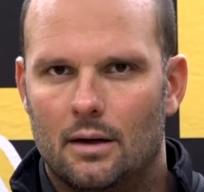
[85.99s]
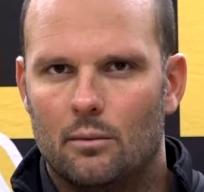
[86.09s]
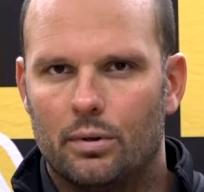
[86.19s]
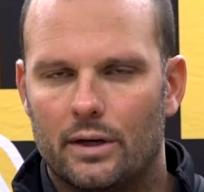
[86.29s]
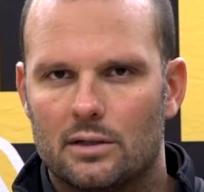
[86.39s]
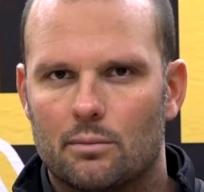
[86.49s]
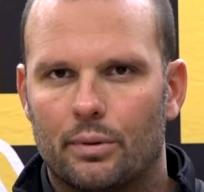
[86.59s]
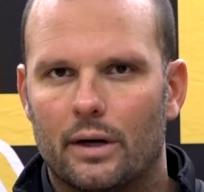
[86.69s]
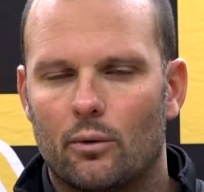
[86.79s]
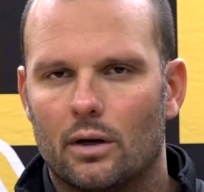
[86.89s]
And players
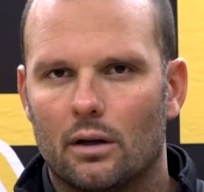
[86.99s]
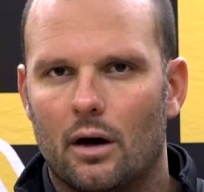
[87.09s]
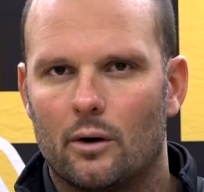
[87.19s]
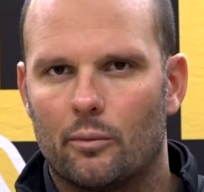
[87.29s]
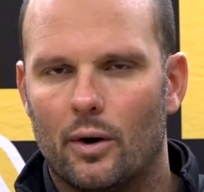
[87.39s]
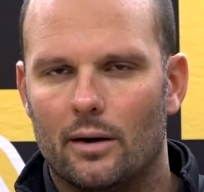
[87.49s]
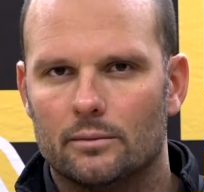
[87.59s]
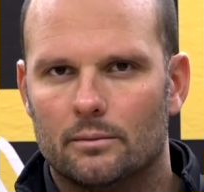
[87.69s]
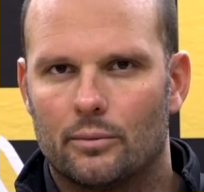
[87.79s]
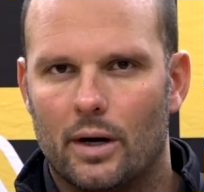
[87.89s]
play with a lot of
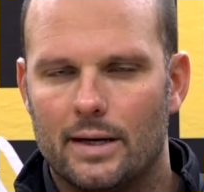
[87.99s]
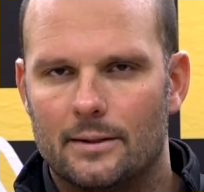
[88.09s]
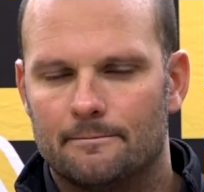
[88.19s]
pride.